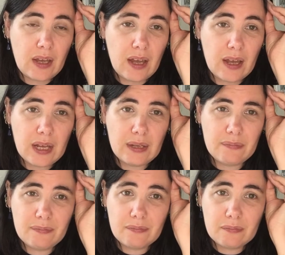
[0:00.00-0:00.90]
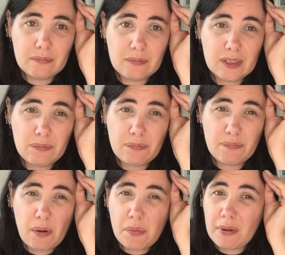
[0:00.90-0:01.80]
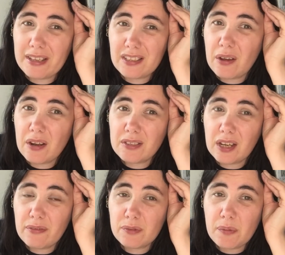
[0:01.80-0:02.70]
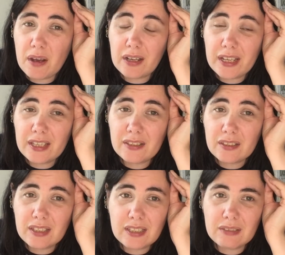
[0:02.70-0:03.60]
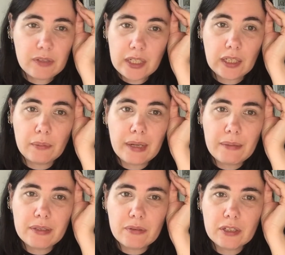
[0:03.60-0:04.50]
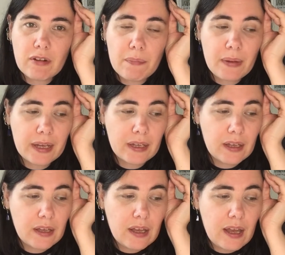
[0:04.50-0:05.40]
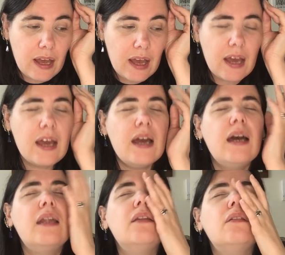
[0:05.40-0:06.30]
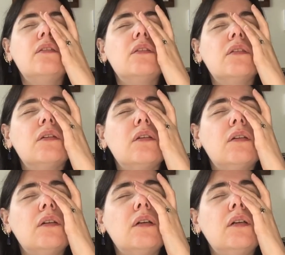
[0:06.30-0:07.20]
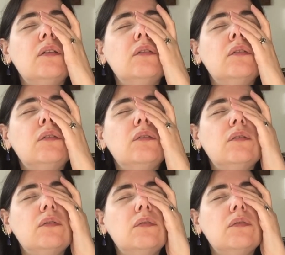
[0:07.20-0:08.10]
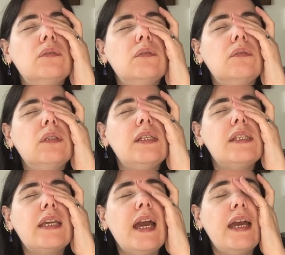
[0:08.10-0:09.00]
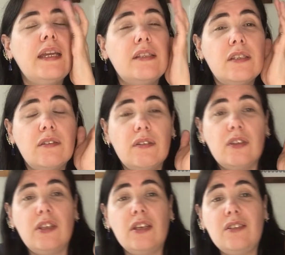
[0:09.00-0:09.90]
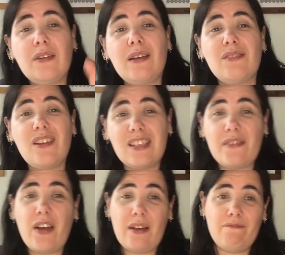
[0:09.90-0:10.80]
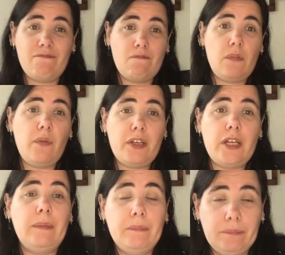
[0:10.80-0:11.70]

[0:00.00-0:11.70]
It's probably a solo die from Sparklies. It didn't come named. It was in a grab bag, and Lizzie Kate 32 count star Sapphire by Wichelt.